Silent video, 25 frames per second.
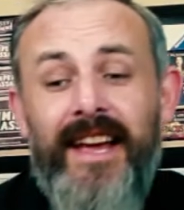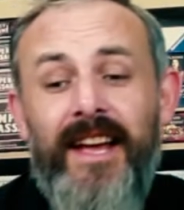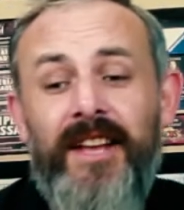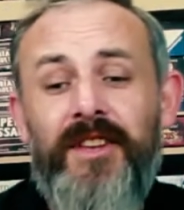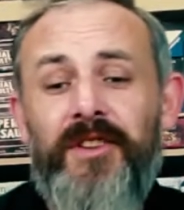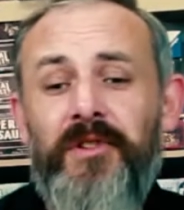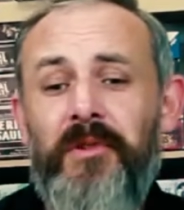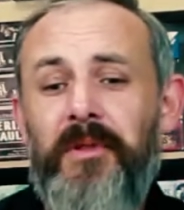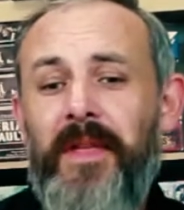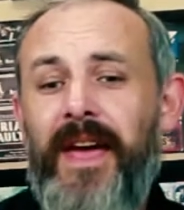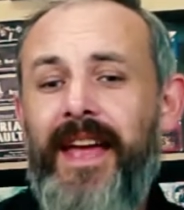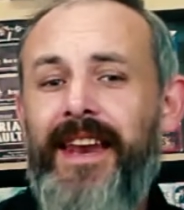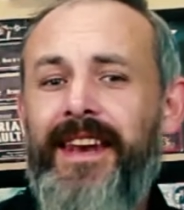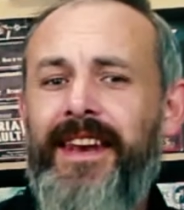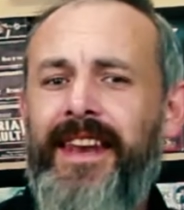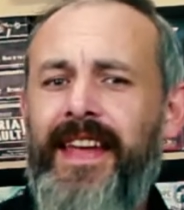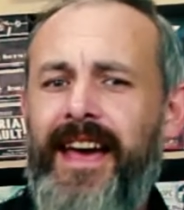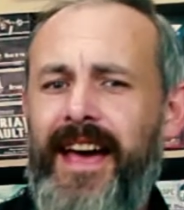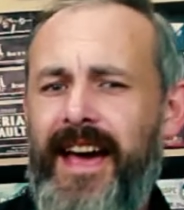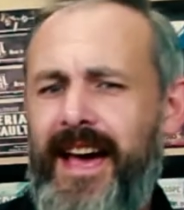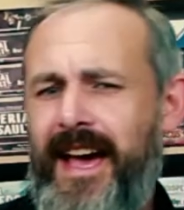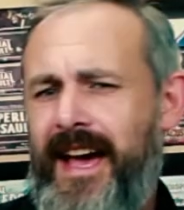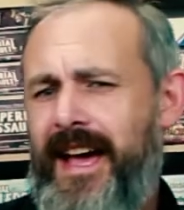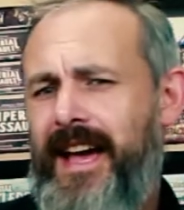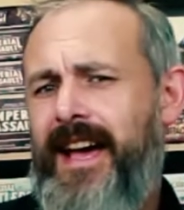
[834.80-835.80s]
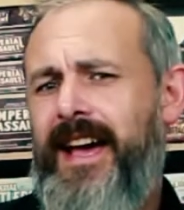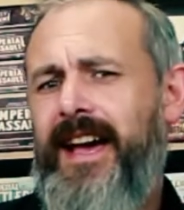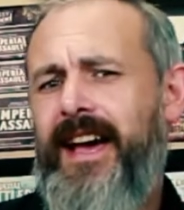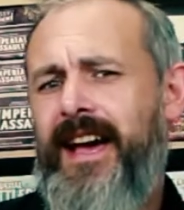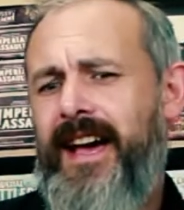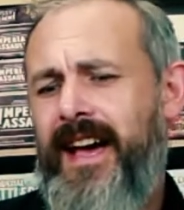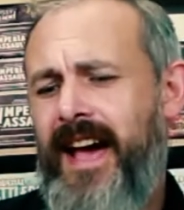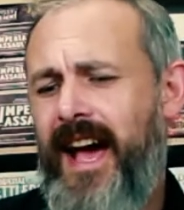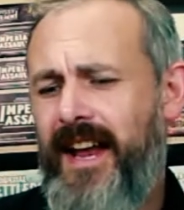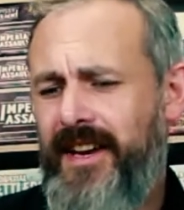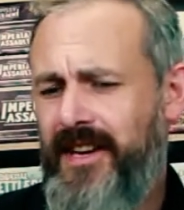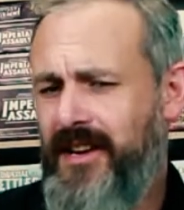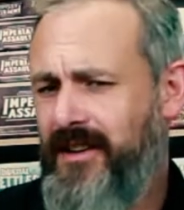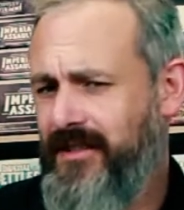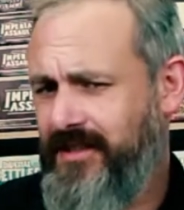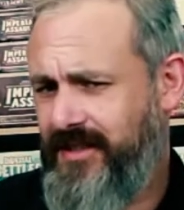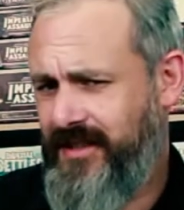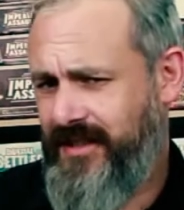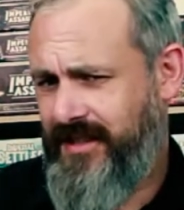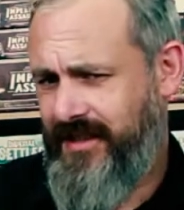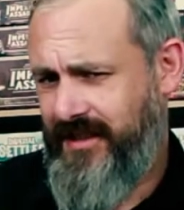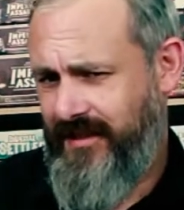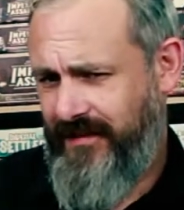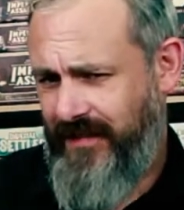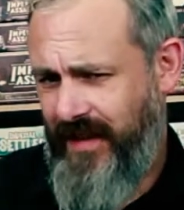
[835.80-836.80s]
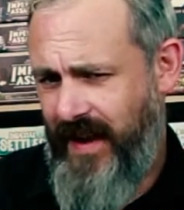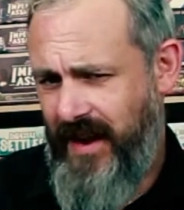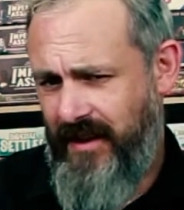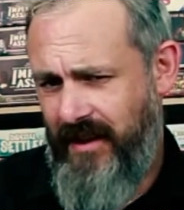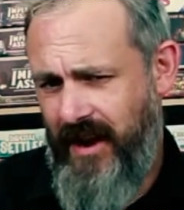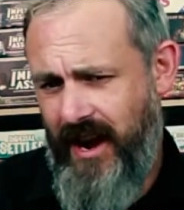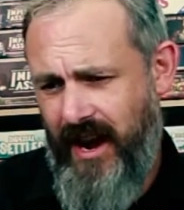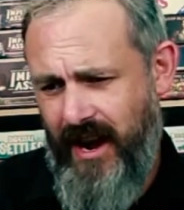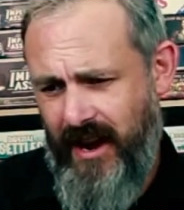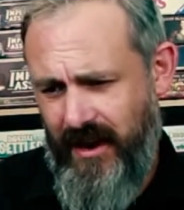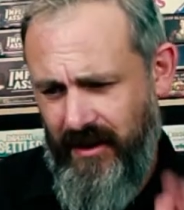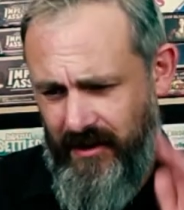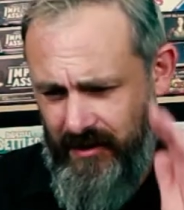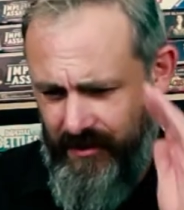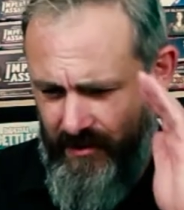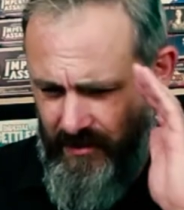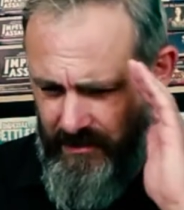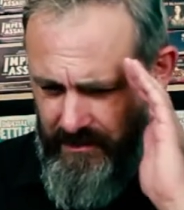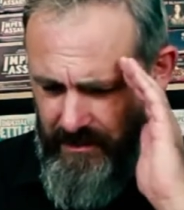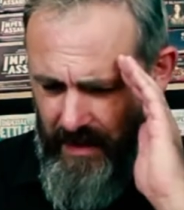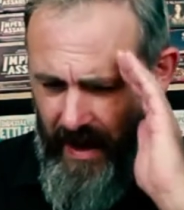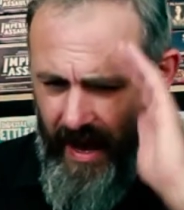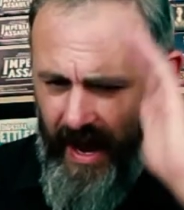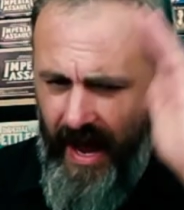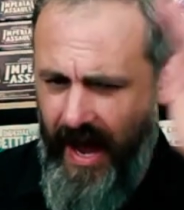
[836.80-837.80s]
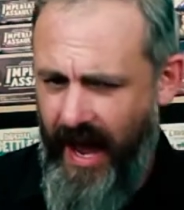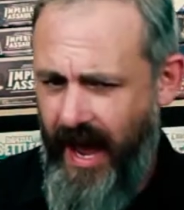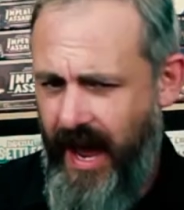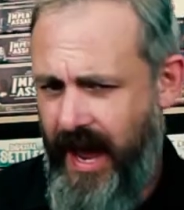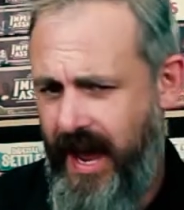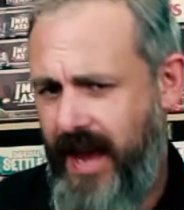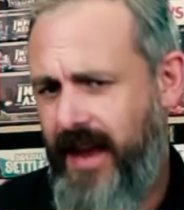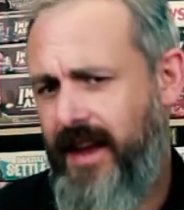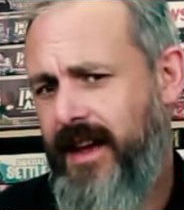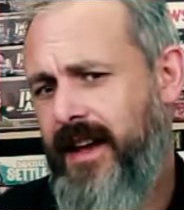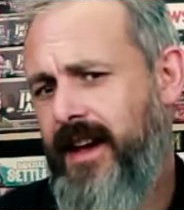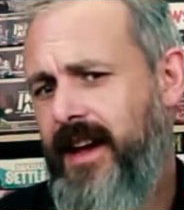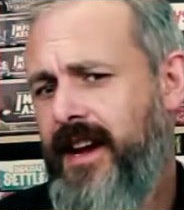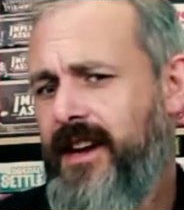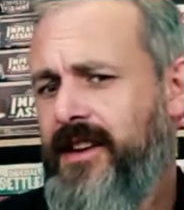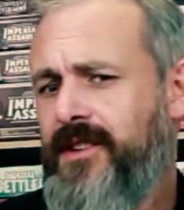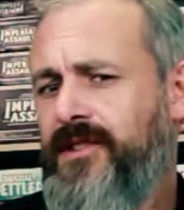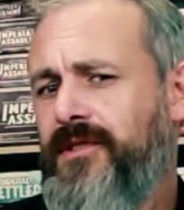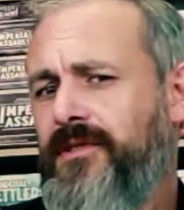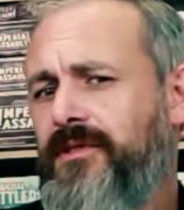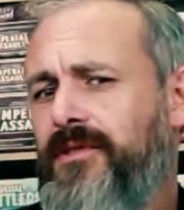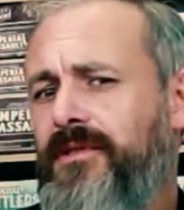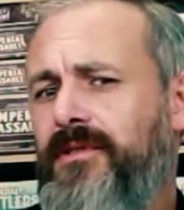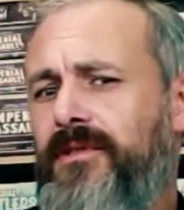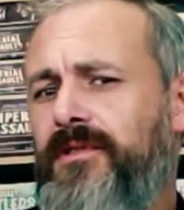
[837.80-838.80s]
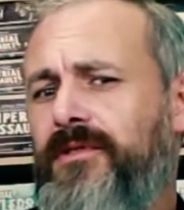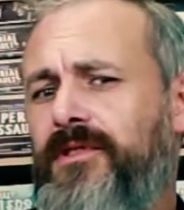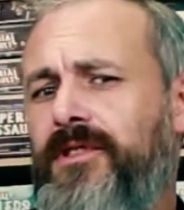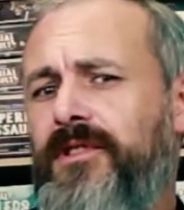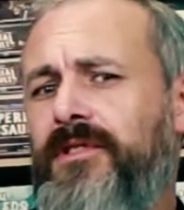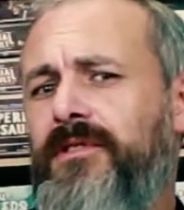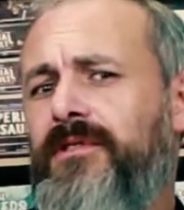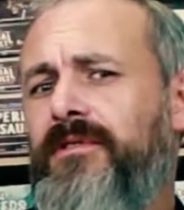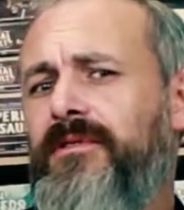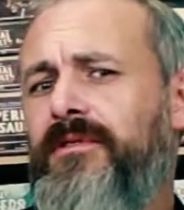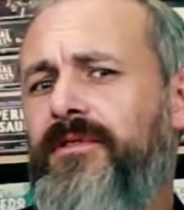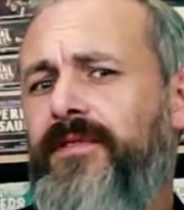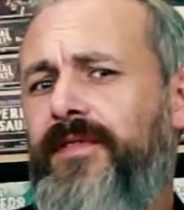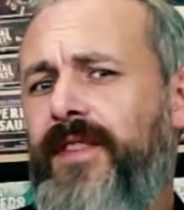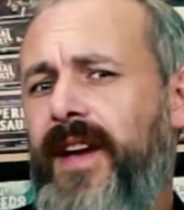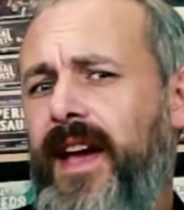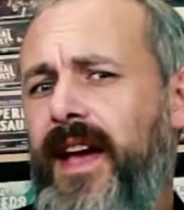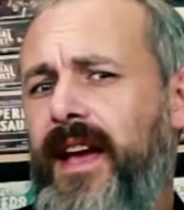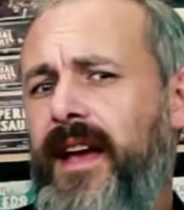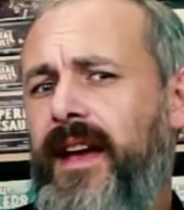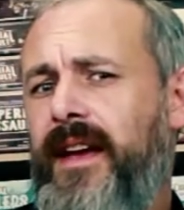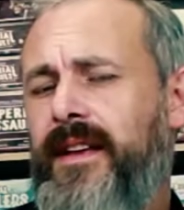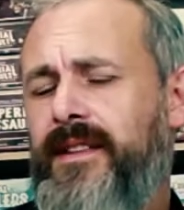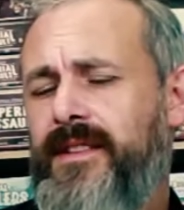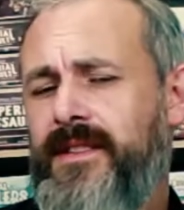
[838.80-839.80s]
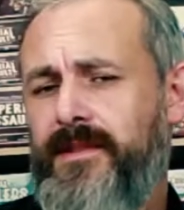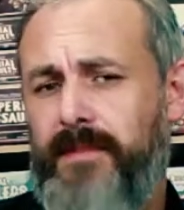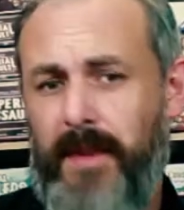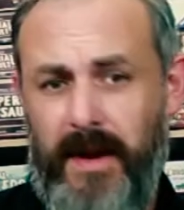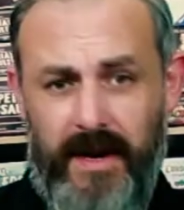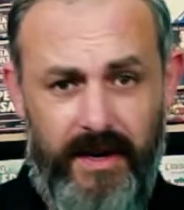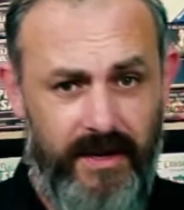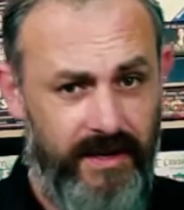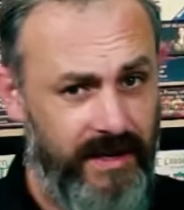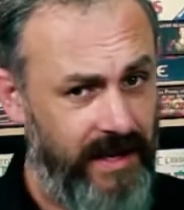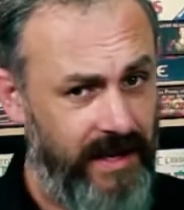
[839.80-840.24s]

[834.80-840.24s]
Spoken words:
Until then, adios, farewell, goodbye, and adieu to you fair Spanish